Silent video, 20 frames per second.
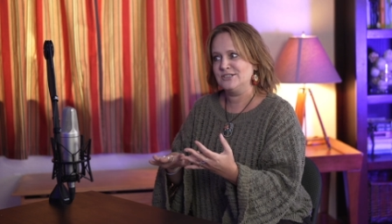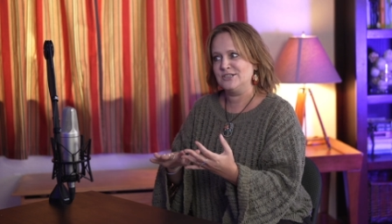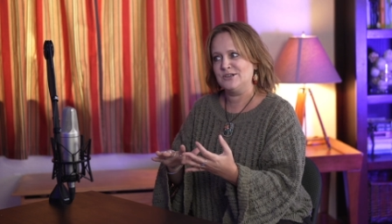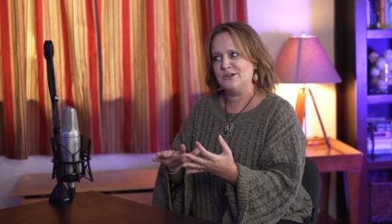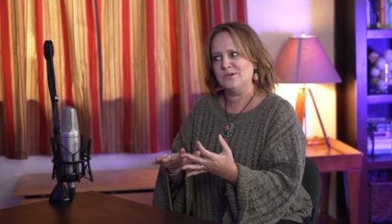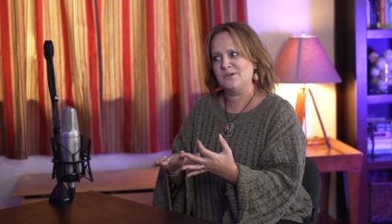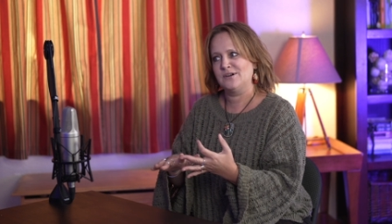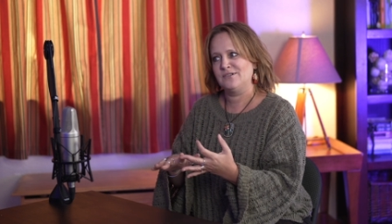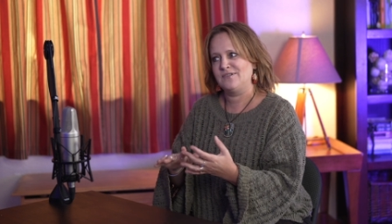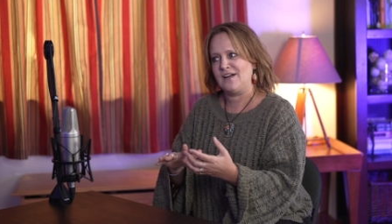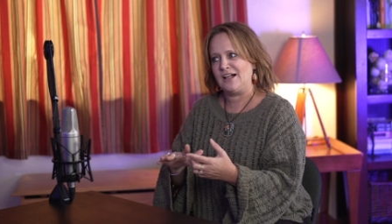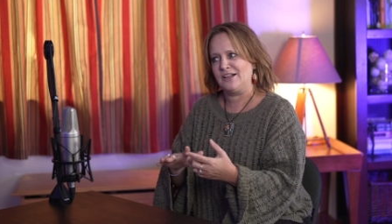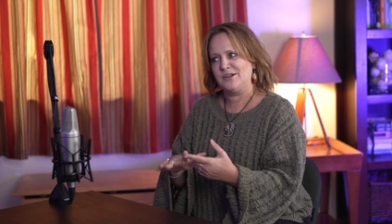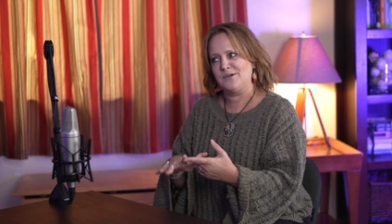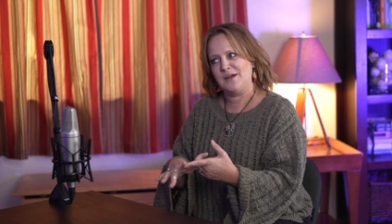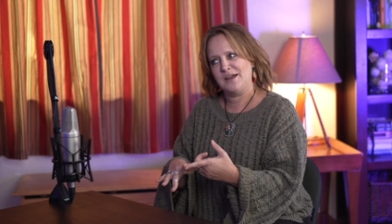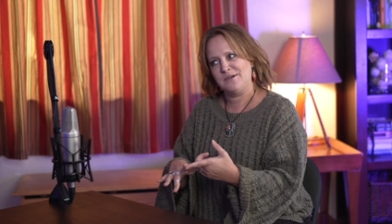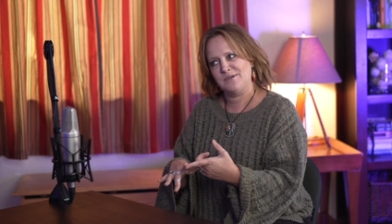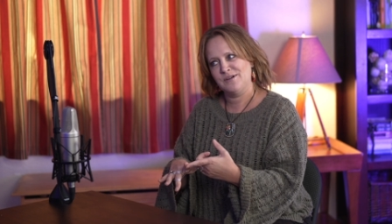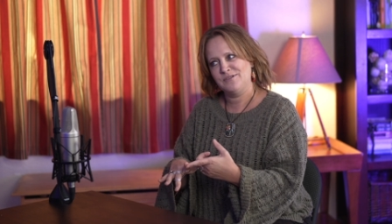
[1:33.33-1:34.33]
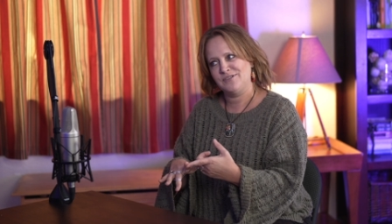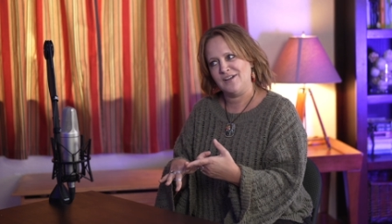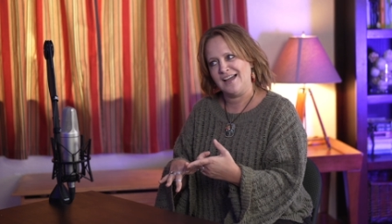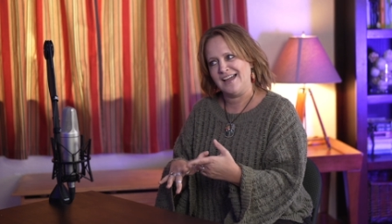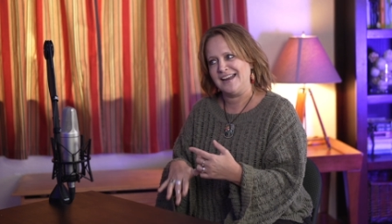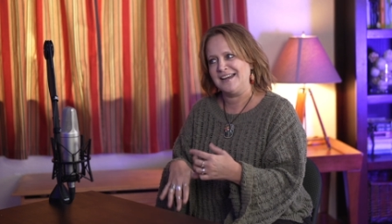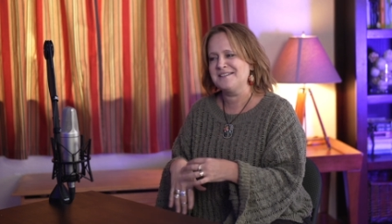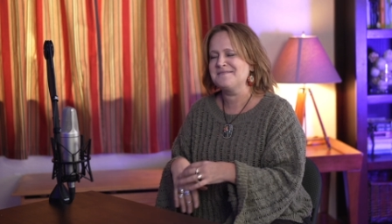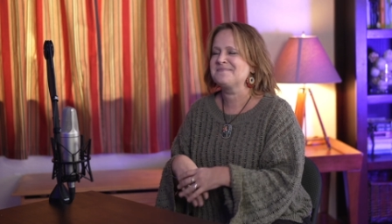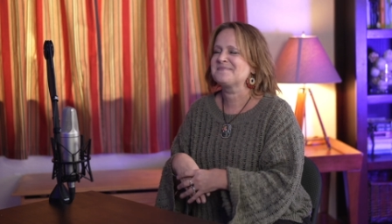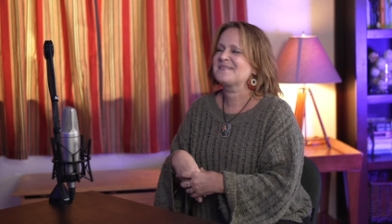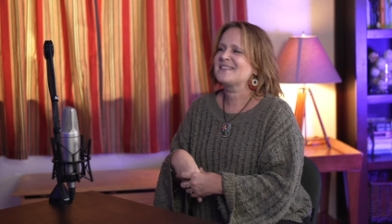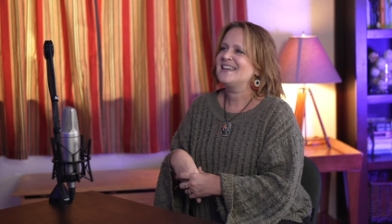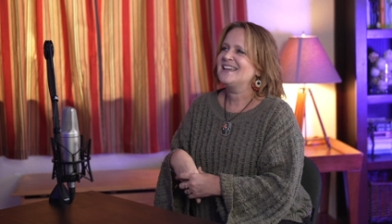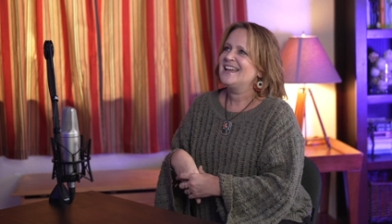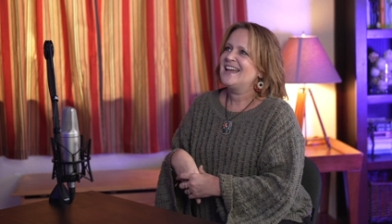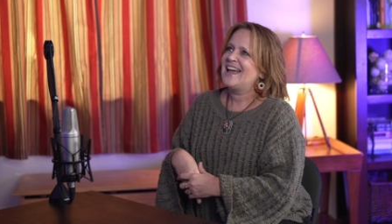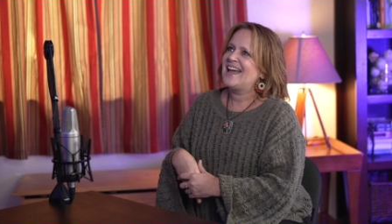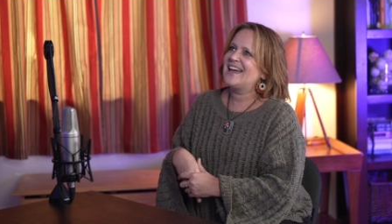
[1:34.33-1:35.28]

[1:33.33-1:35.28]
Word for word: do, evaluate, refine. Mm.